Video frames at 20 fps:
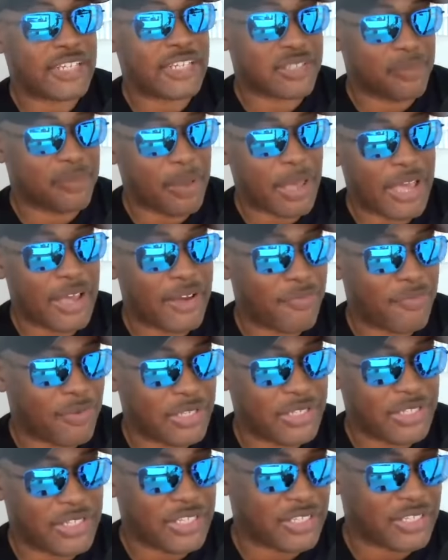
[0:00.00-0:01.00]
the pathway
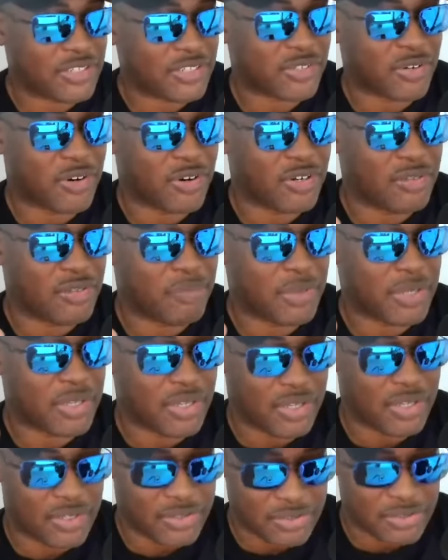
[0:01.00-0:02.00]
to get started,
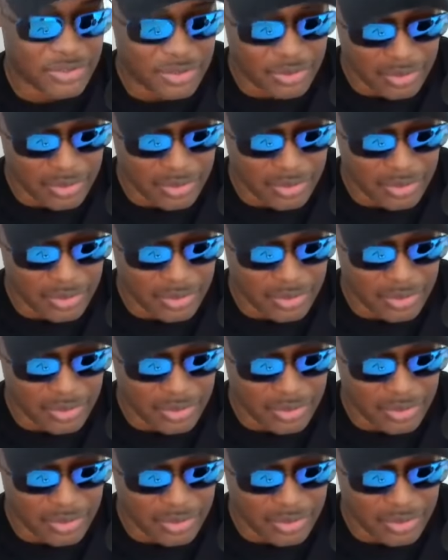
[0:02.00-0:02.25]
because